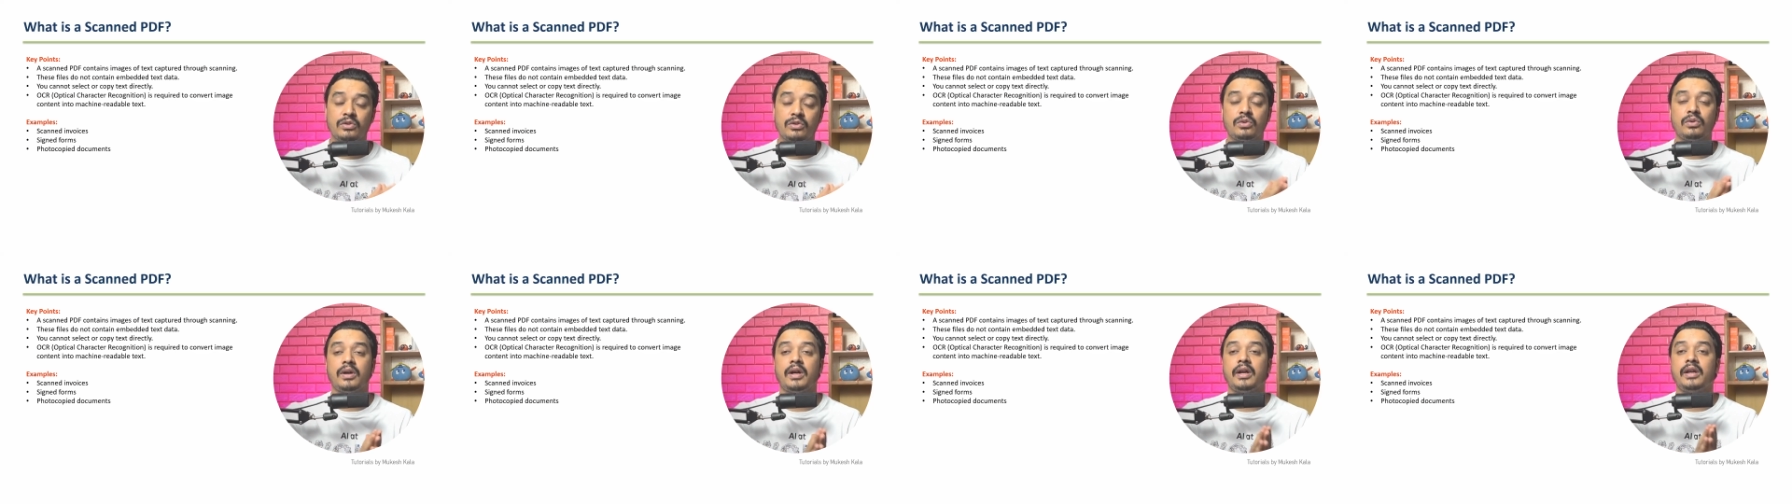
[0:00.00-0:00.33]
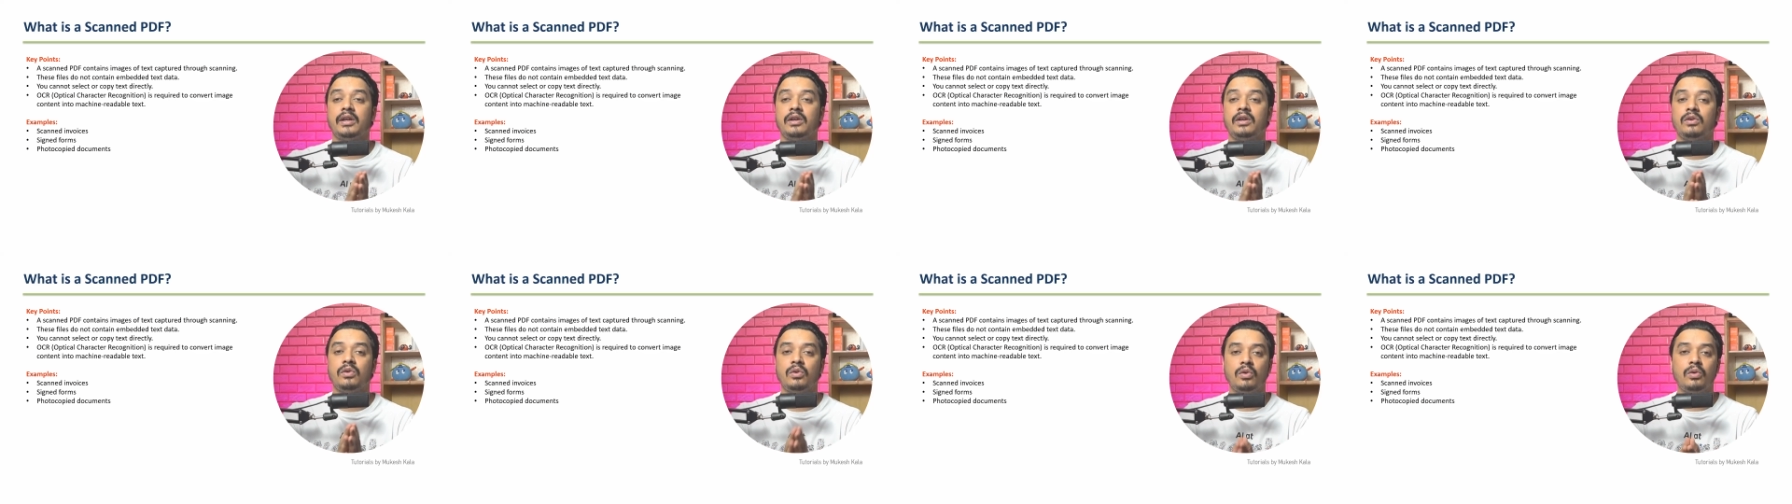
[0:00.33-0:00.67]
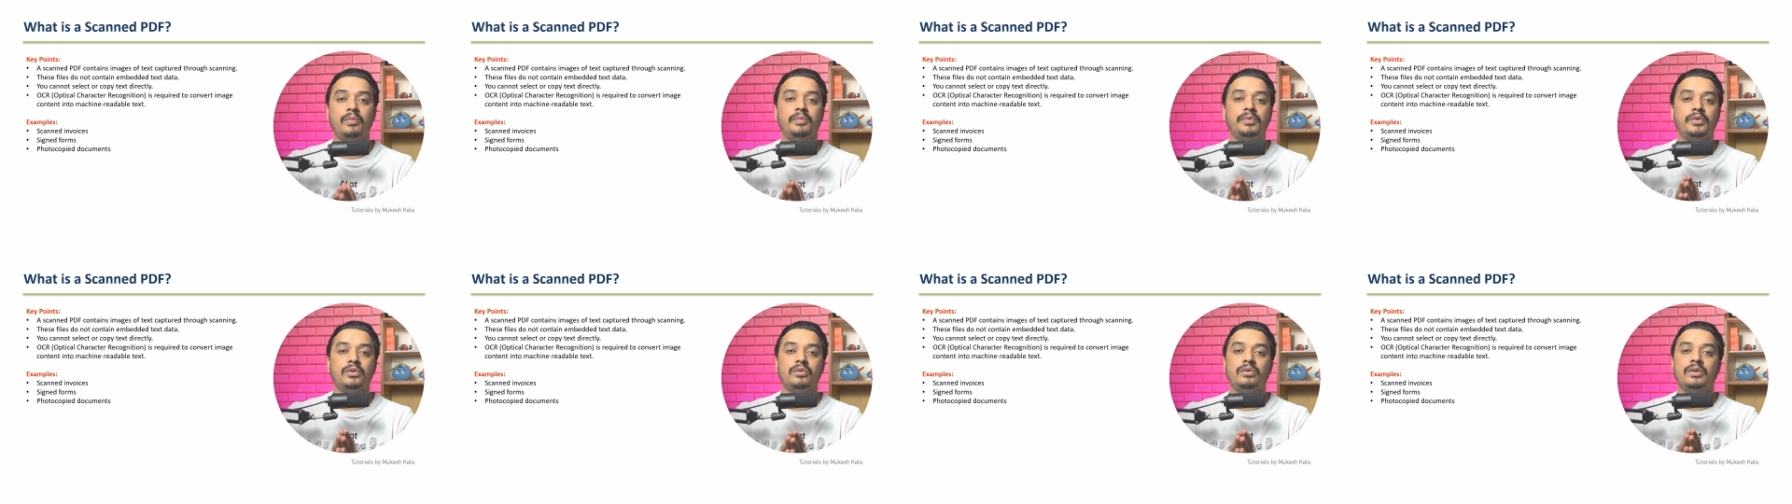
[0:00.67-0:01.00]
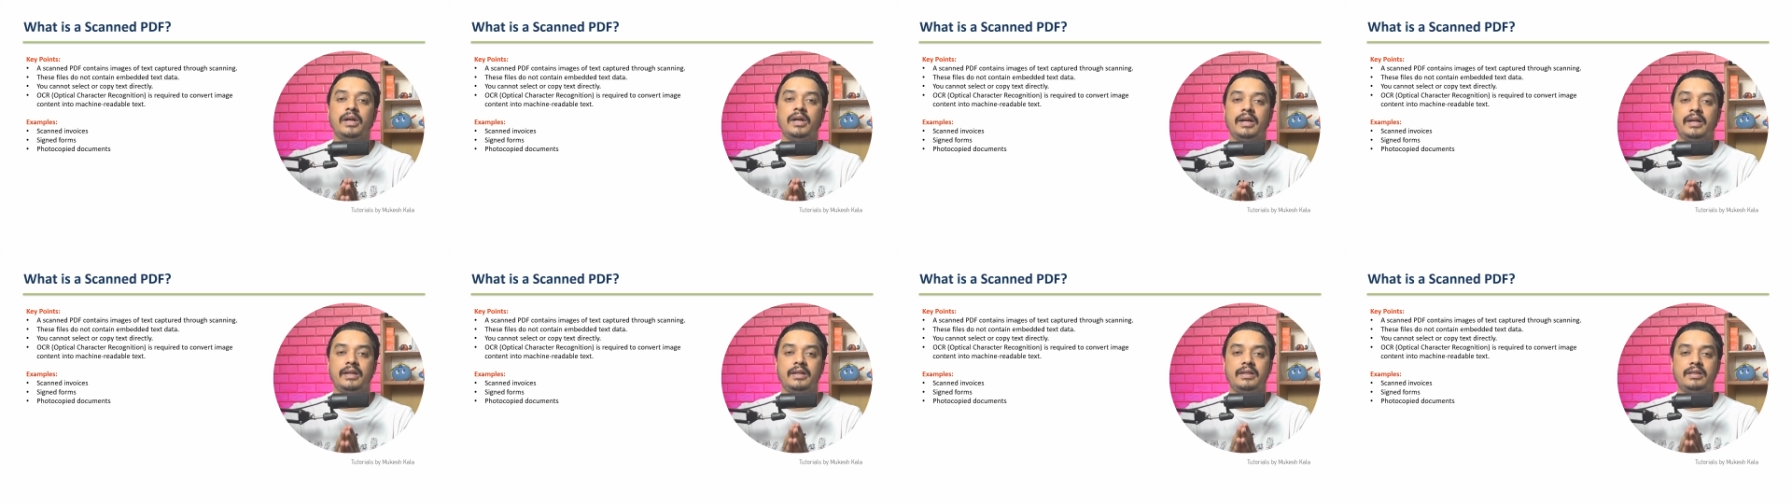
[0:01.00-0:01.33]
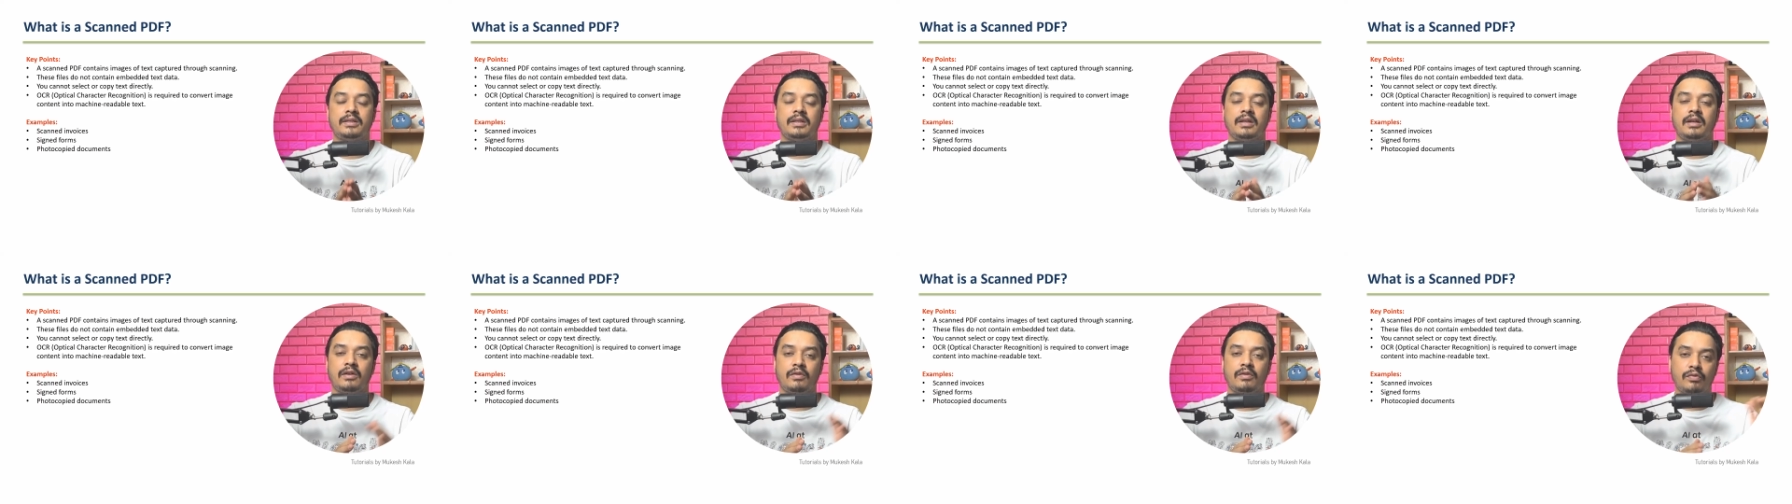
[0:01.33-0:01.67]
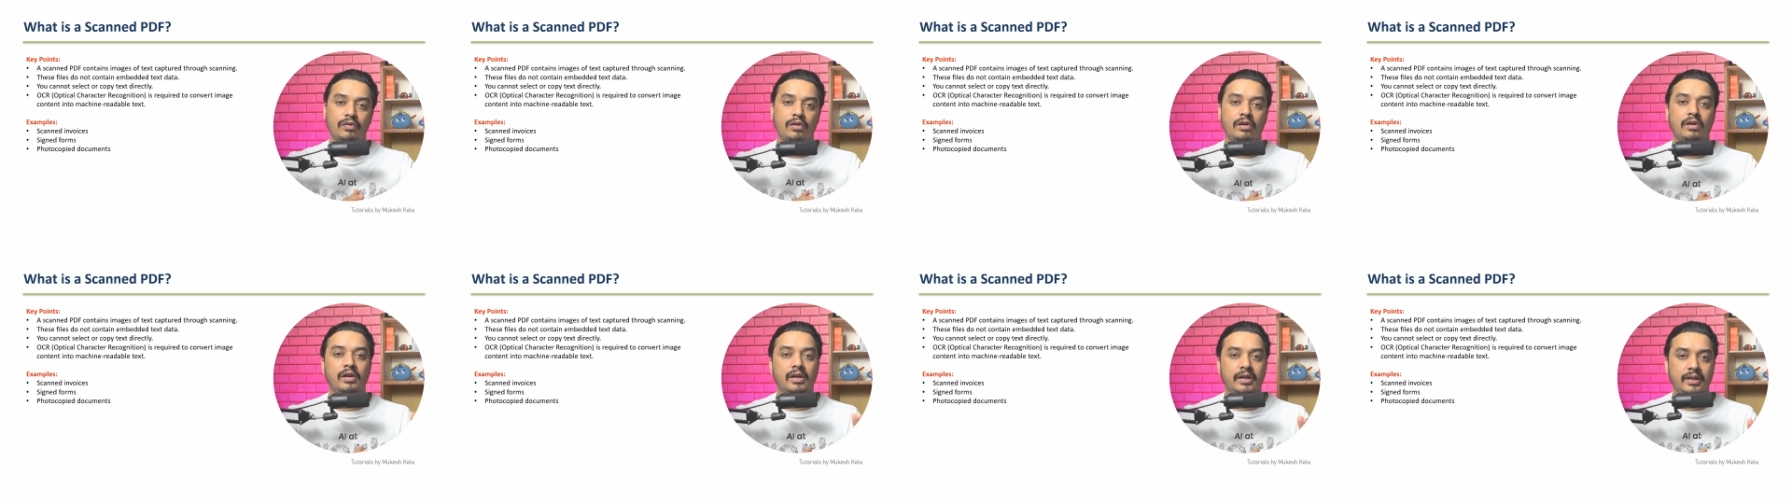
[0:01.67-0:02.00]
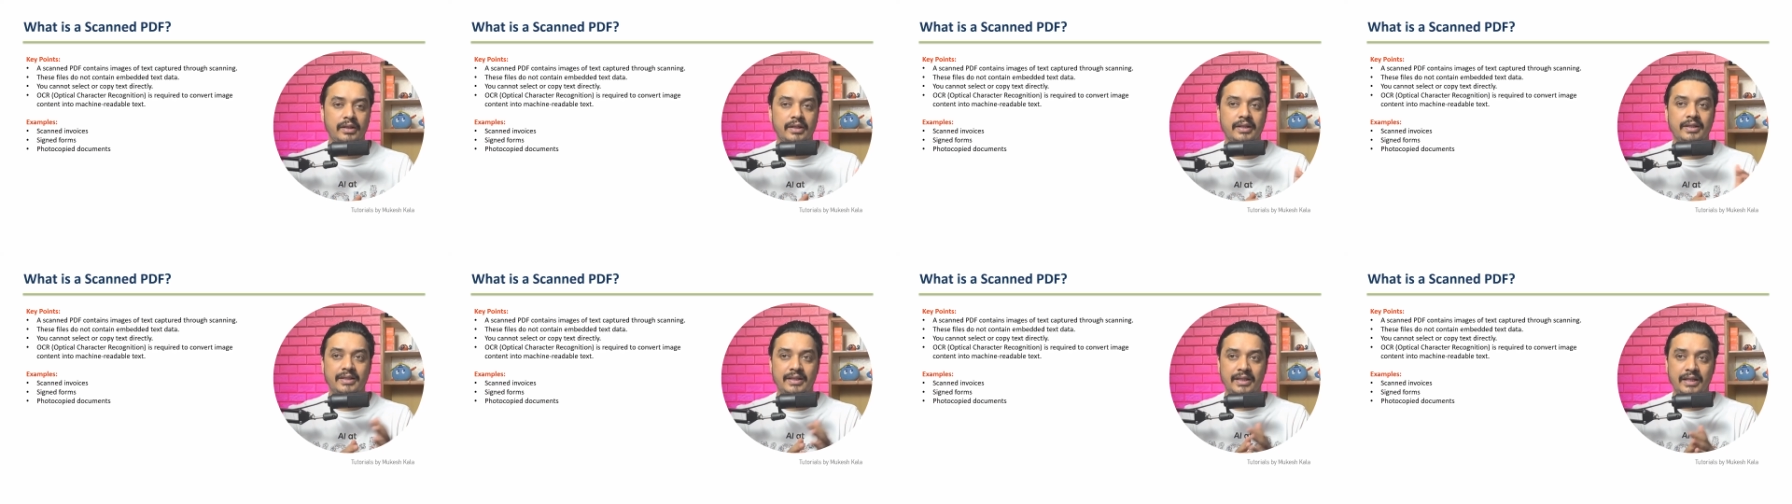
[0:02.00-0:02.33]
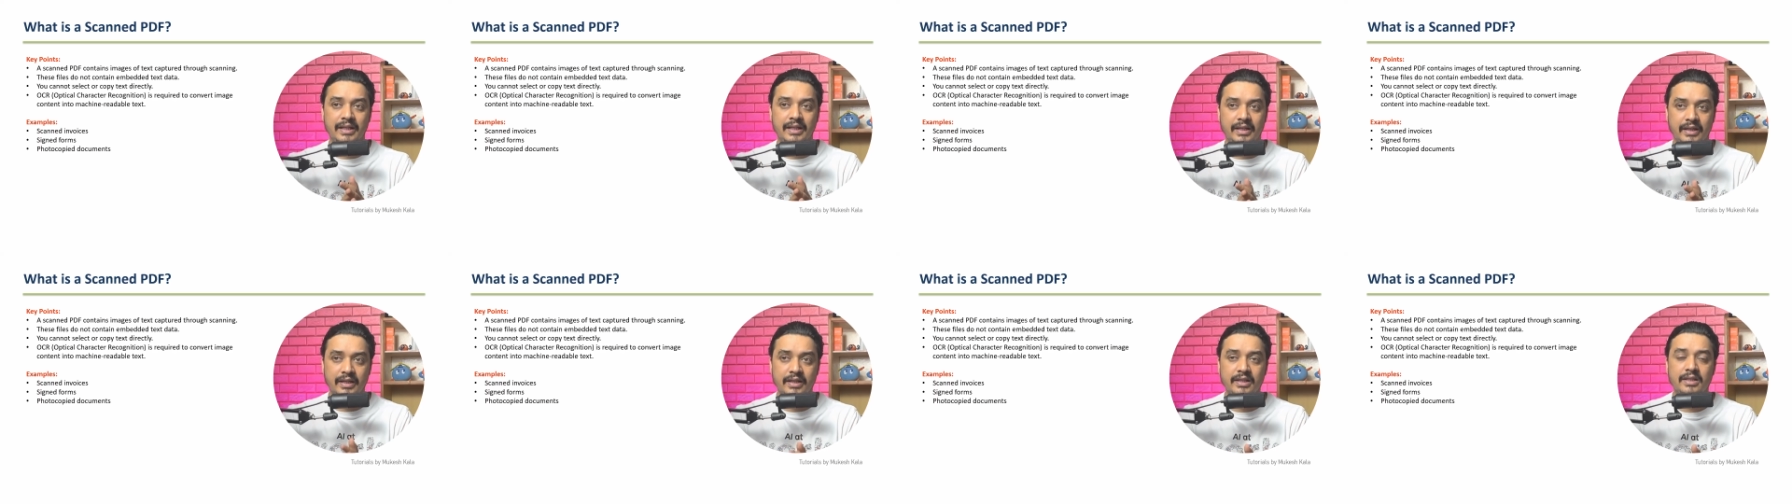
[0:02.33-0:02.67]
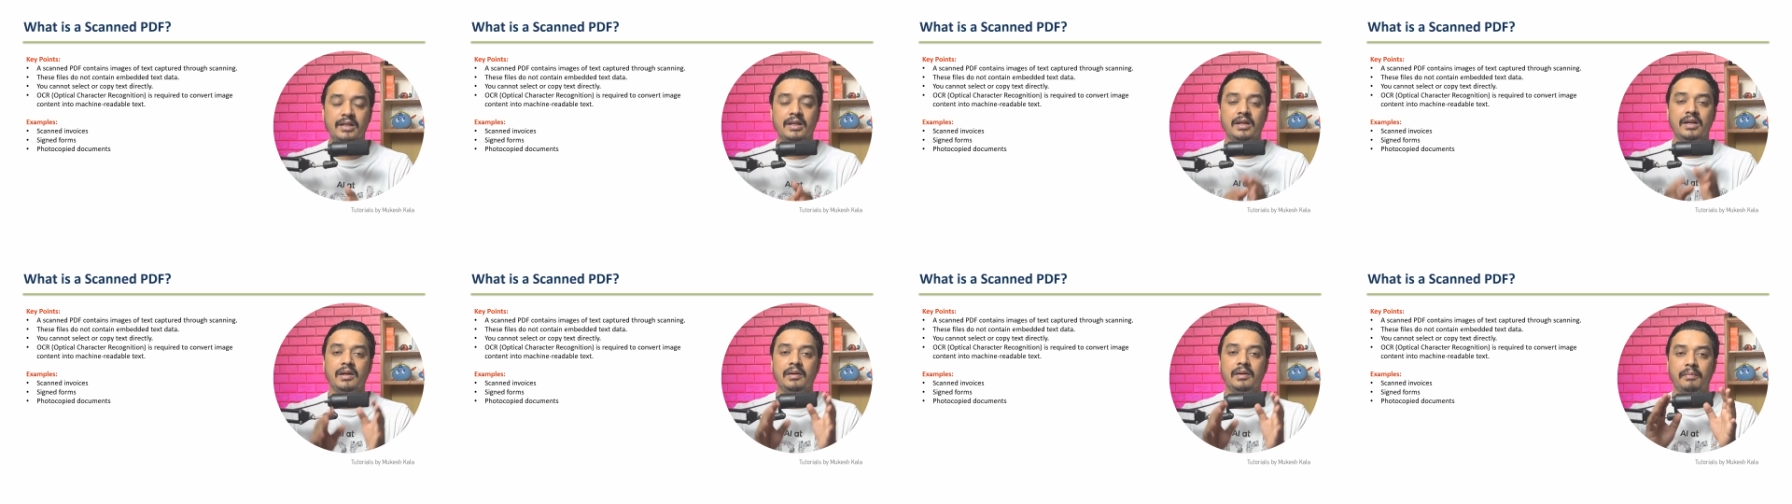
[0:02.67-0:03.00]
so I hope you guys are following this series,